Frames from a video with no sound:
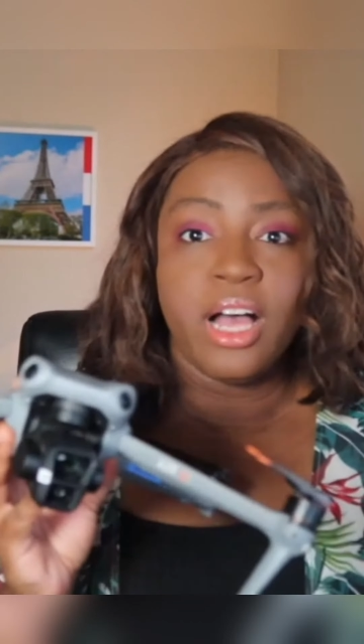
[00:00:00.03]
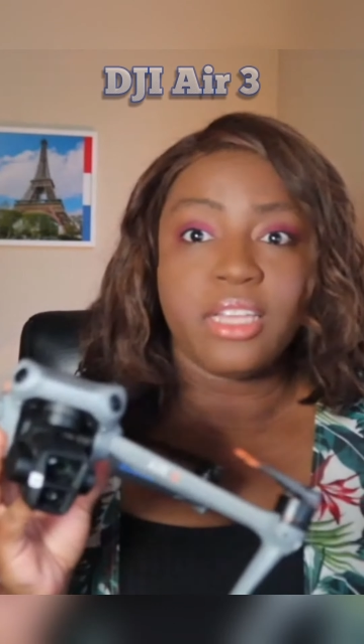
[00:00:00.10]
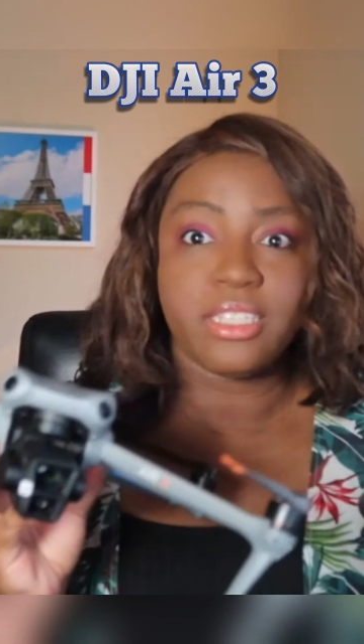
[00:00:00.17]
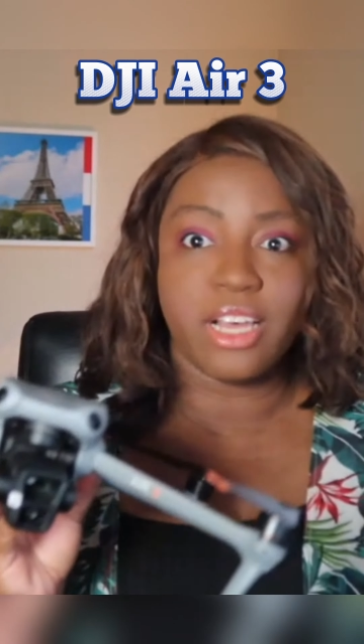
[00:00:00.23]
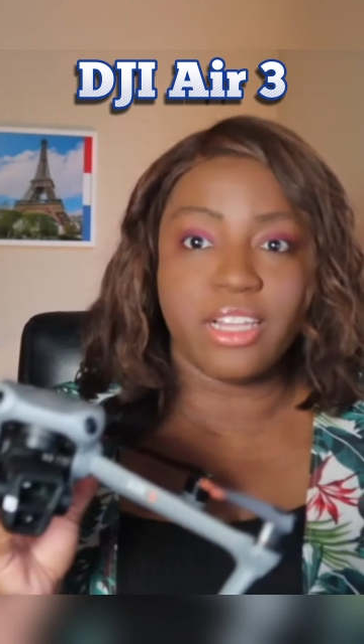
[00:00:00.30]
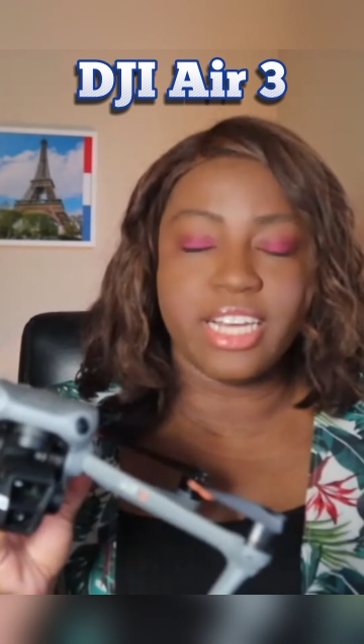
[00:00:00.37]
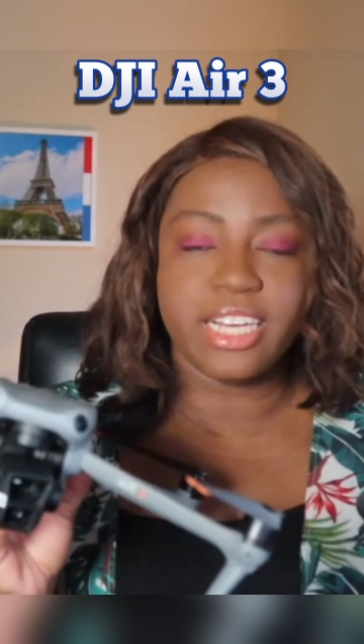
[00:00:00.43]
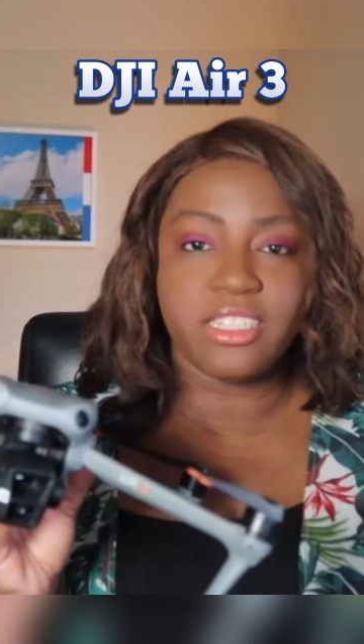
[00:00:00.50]
So
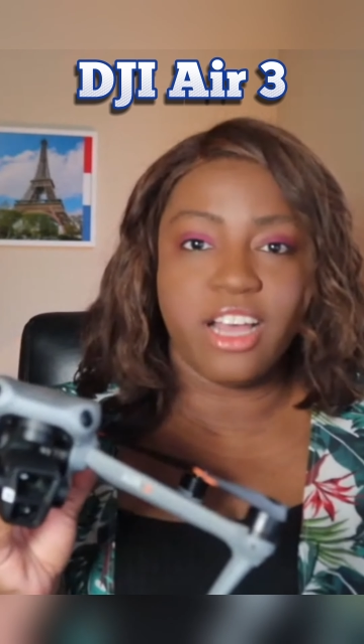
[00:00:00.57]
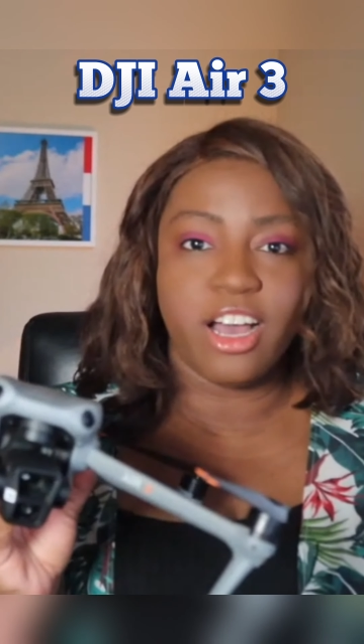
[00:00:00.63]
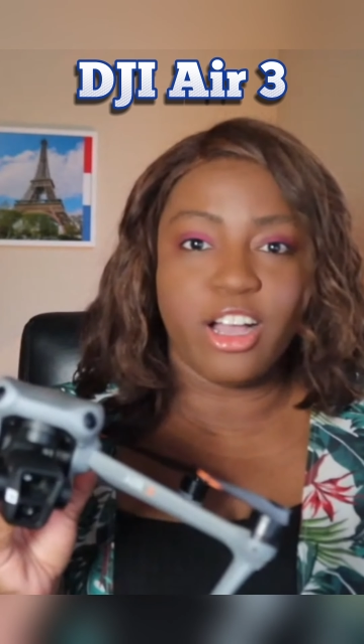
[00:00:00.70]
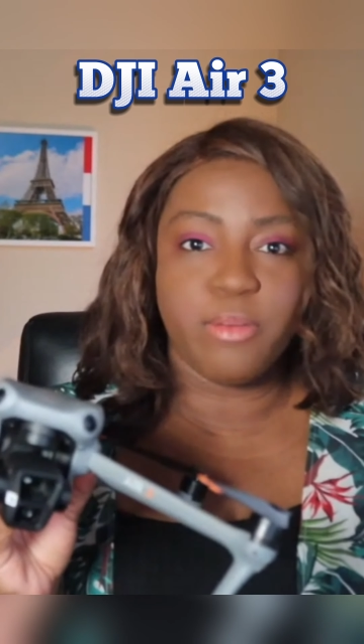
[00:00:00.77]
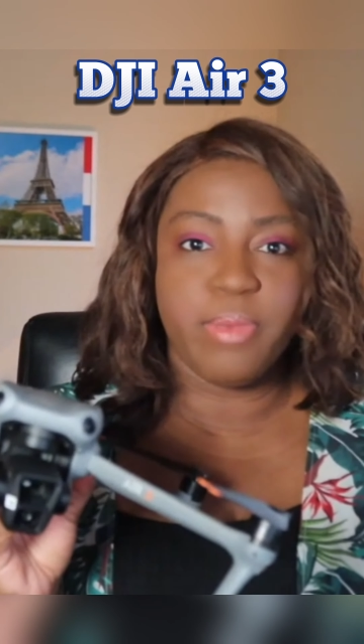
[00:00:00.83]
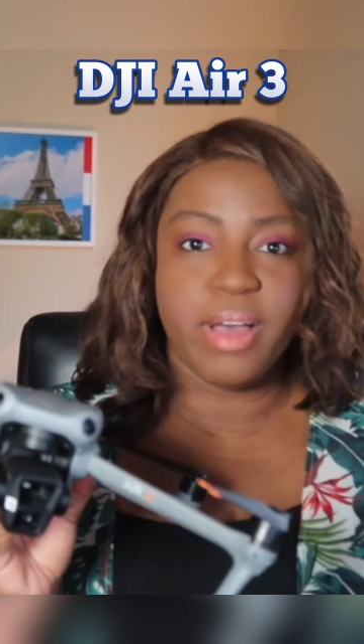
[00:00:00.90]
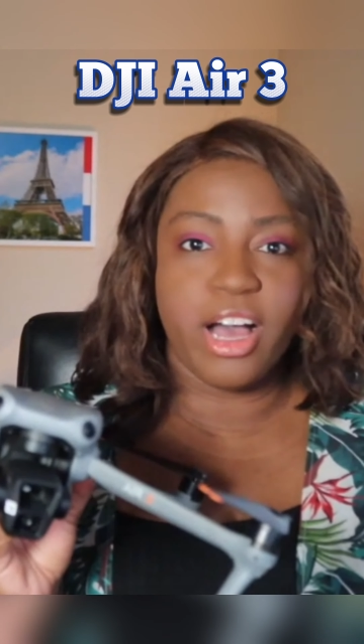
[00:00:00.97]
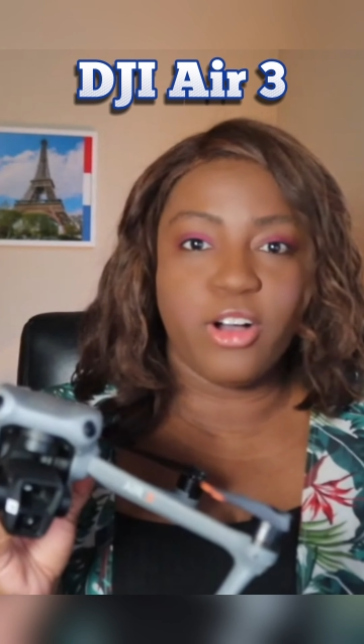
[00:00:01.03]
let's talk
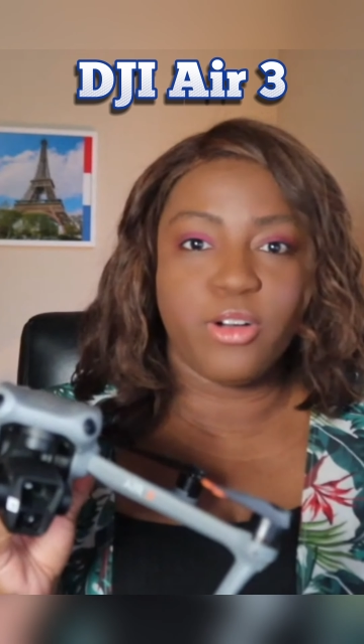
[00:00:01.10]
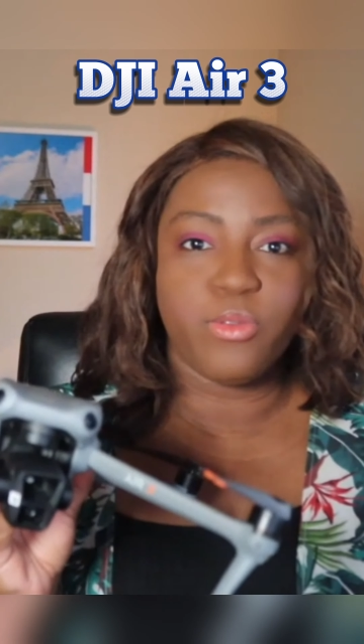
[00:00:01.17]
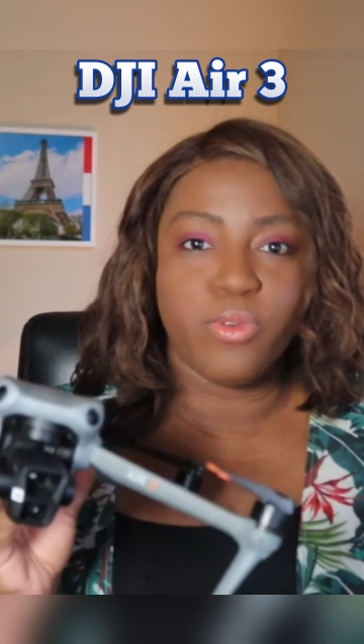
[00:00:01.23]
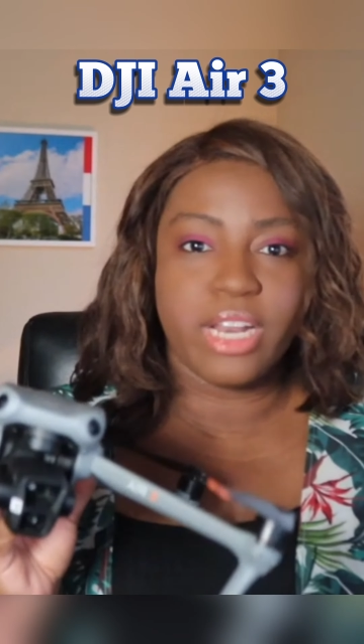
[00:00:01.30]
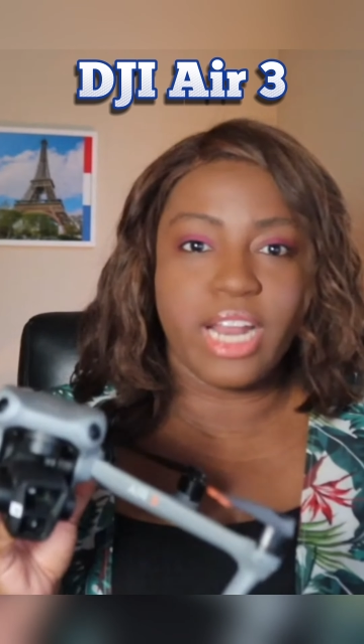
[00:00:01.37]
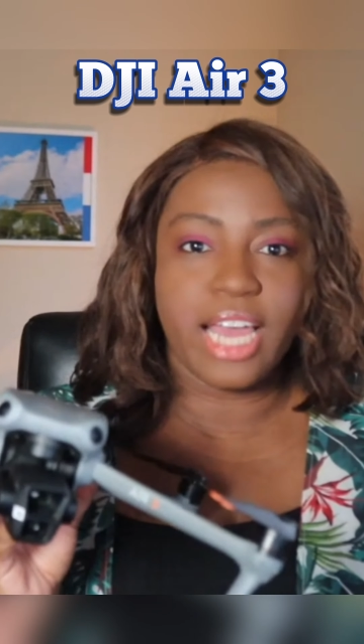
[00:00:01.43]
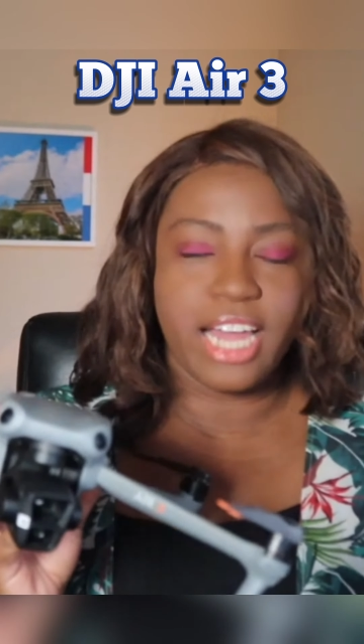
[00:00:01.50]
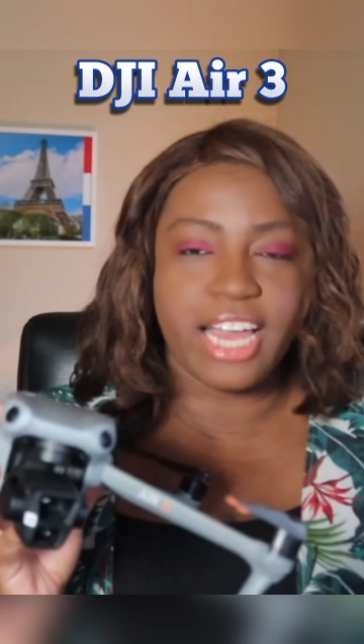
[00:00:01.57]
about what
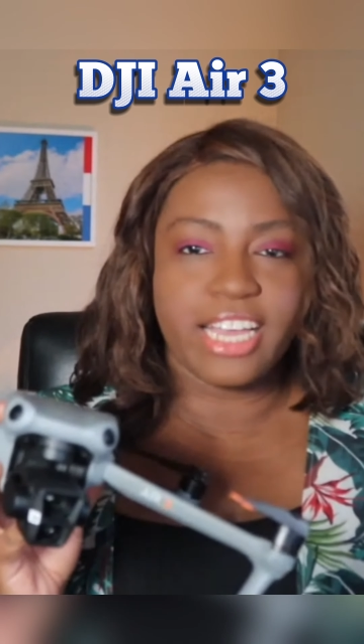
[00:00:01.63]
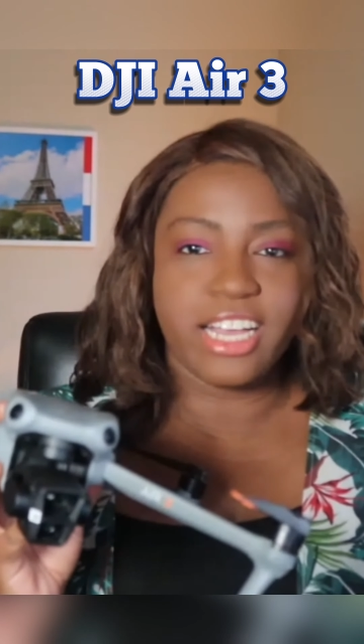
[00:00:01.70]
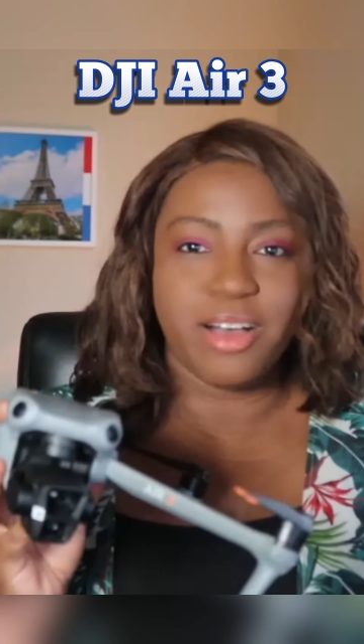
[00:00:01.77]
I like